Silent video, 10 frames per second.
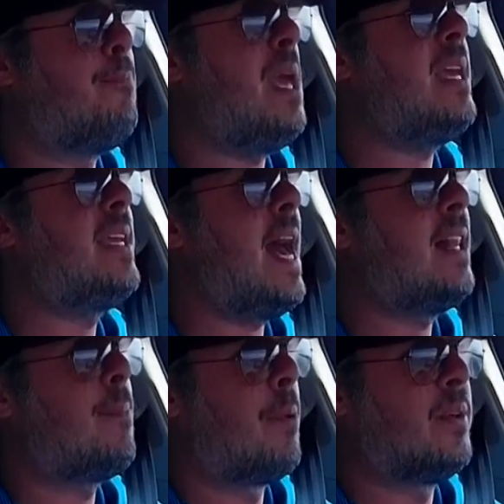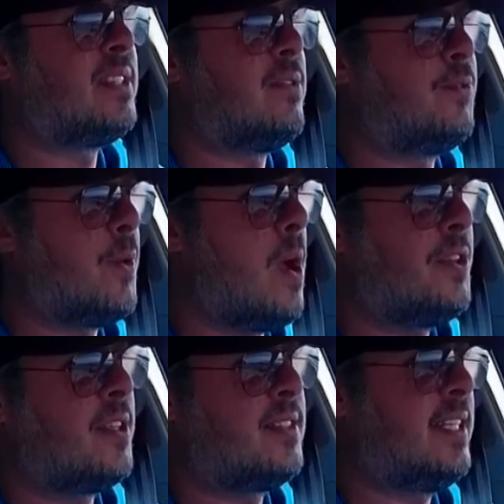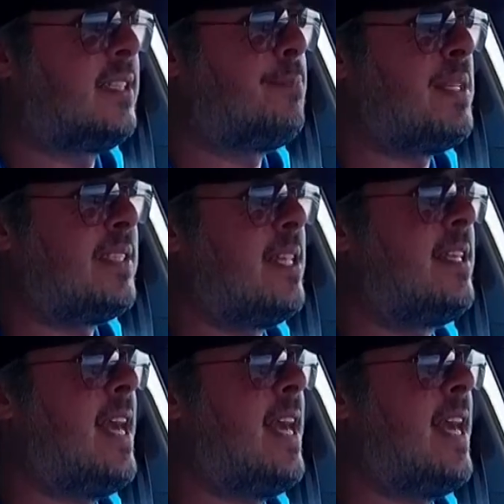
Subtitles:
big calipers in front, the 6-piston